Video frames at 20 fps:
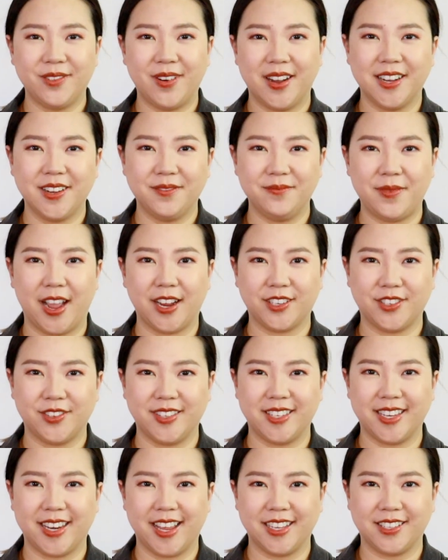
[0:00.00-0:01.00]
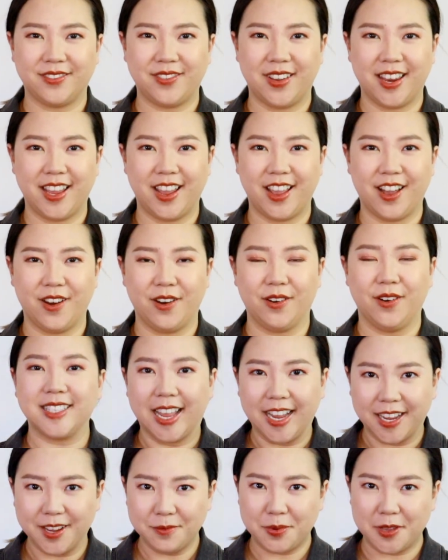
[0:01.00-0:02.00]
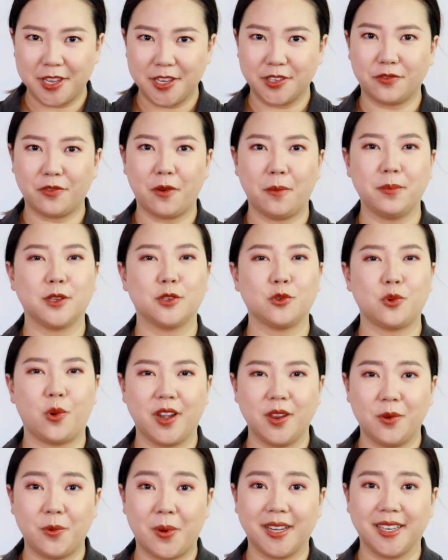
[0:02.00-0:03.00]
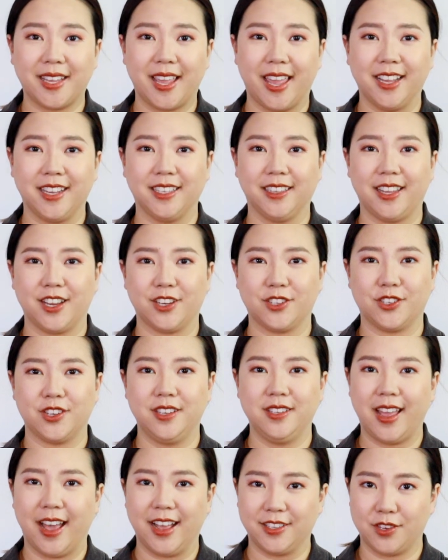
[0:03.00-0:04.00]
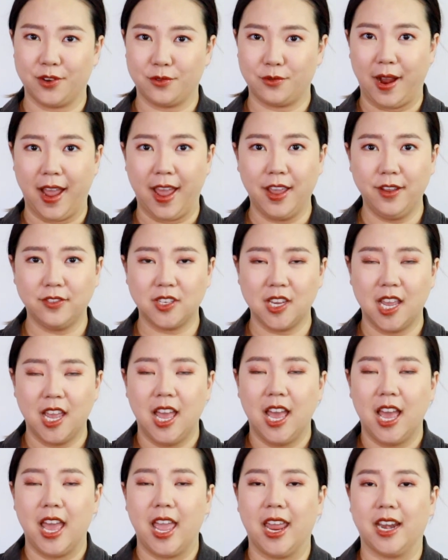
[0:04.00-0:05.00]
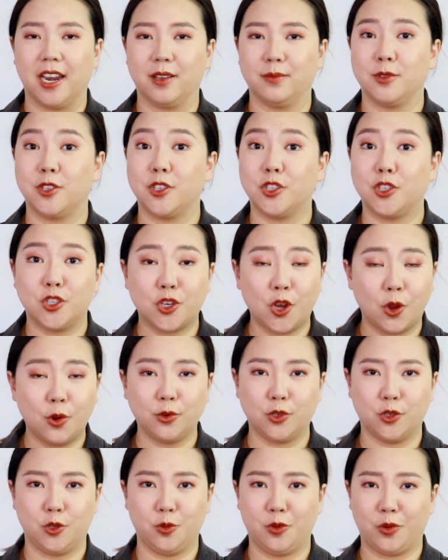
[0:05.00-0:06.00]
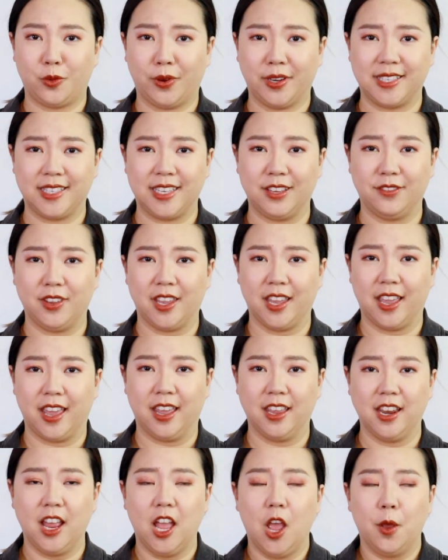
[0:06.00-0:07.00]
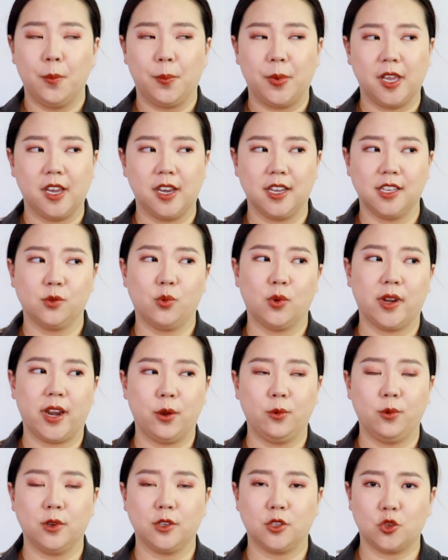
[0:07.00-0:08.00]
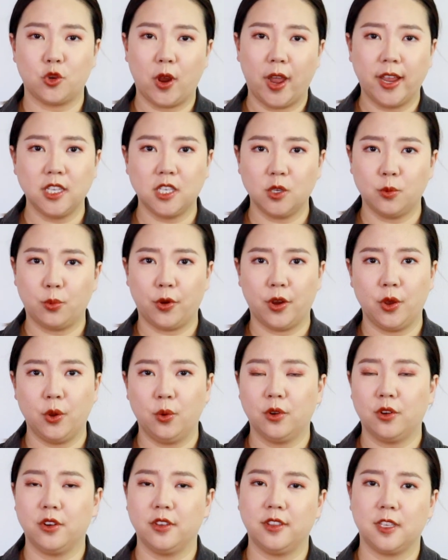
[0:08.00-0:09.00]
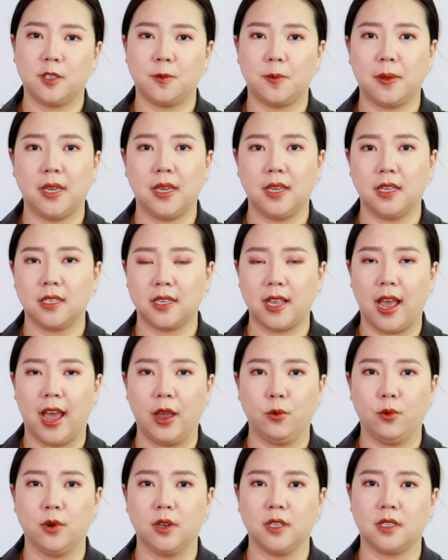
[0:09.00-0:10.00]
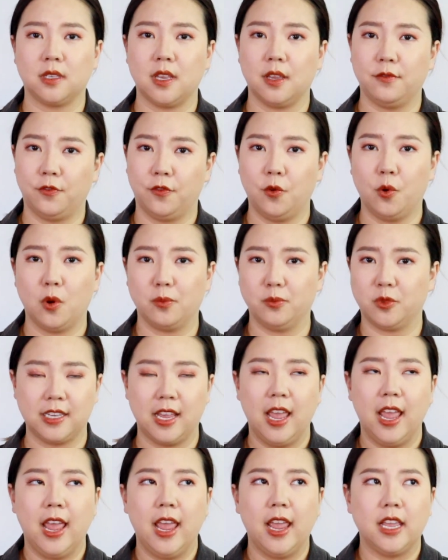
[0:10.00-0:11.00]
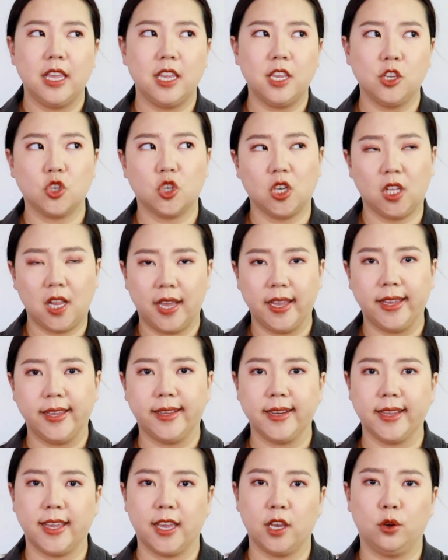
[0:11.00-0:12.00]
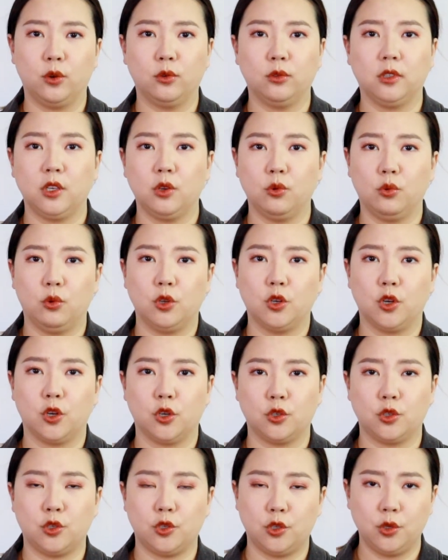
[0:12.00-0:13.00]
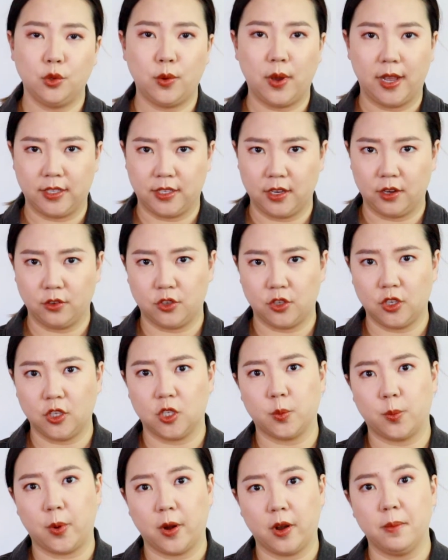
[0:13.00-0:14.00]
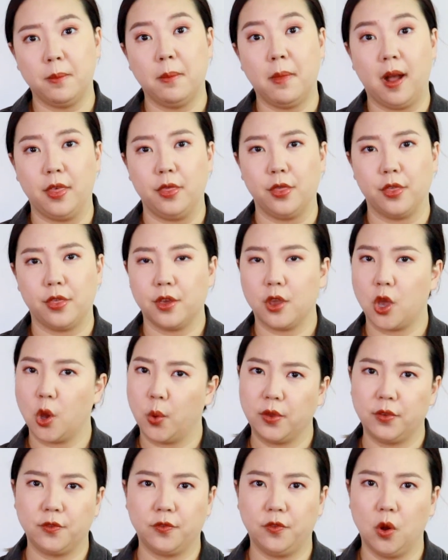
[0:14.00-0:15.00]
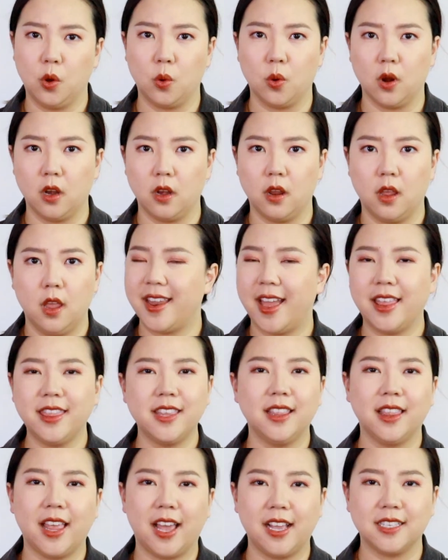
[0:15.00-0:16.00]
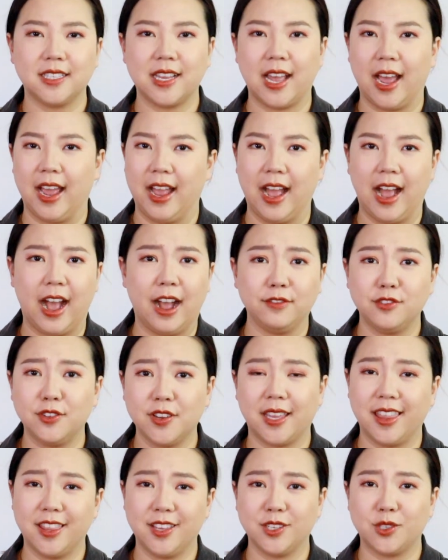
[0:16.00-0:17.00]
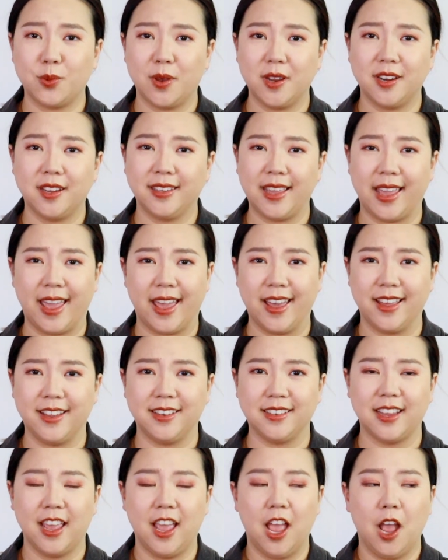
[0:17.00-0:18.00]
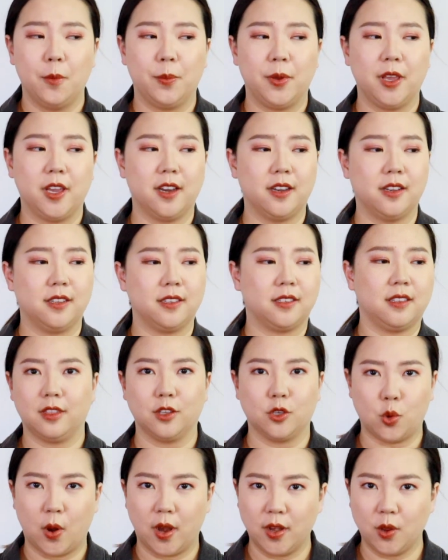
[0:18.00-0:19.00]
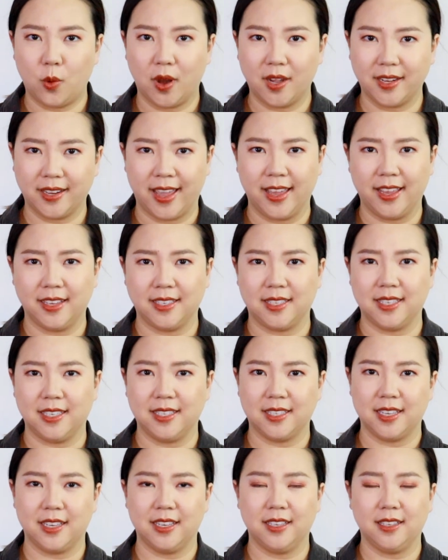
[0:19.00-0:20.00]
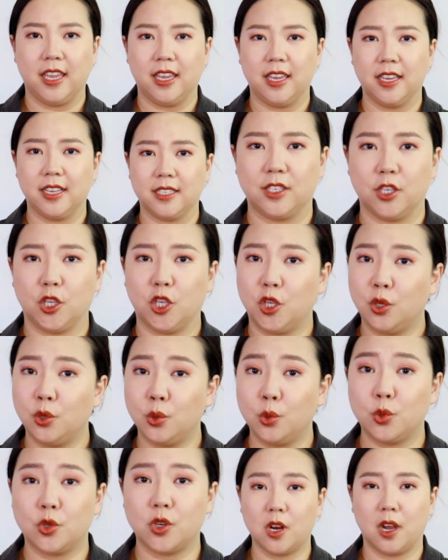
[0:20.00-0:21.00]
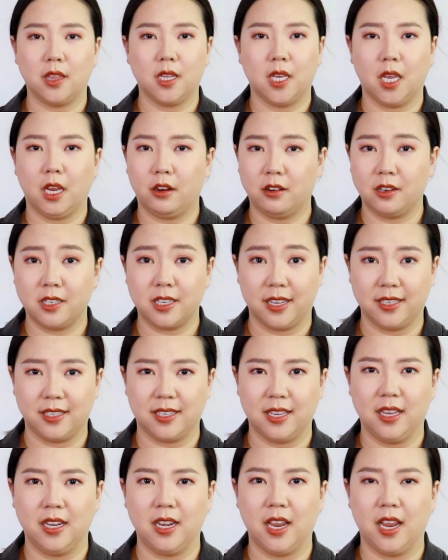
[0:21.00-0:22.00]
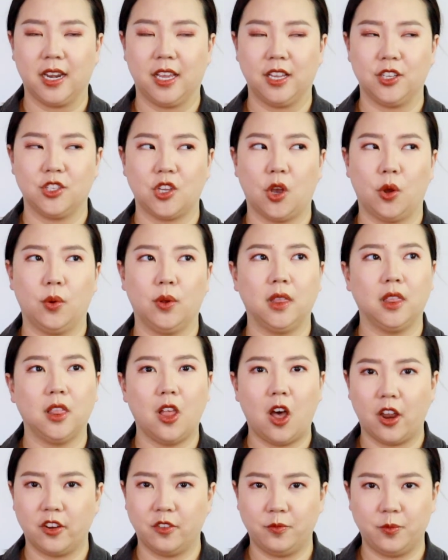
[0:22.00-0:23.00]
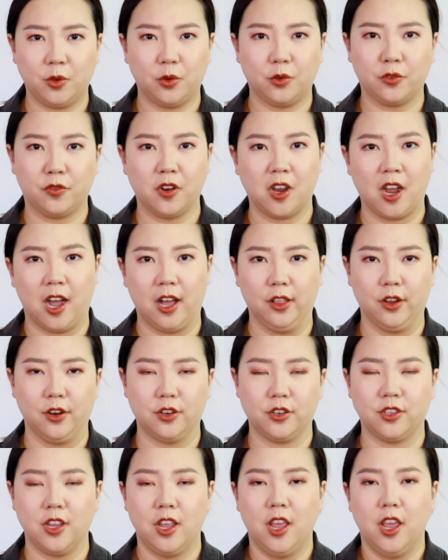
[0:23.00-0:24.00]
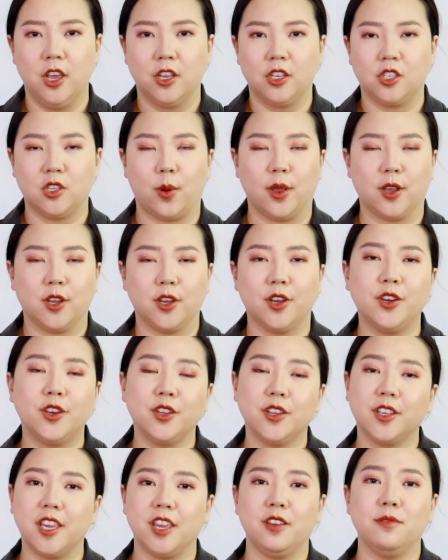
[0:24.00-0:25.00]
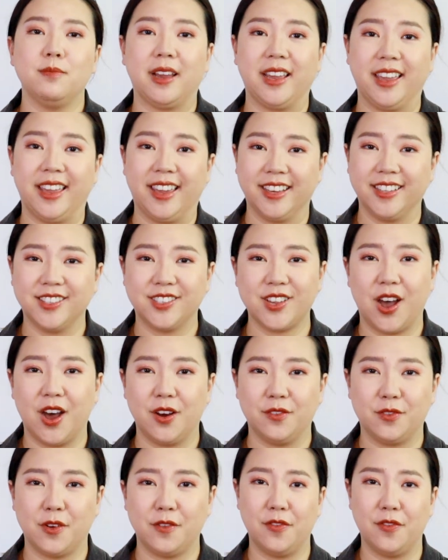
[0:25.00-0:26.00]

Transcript: welcome back to today's video. Second piece from the 21K collection has arrived and I'm stoked to be receiving it because when I was trying to pre-order this piece, I was informed each client can only order two SLGs per month going forward. Nonetheless, I have to get this one on hand because the 21K season is huge on the iridescent and I saw a lot of beautiful colors, so I couldn't keep my hands off of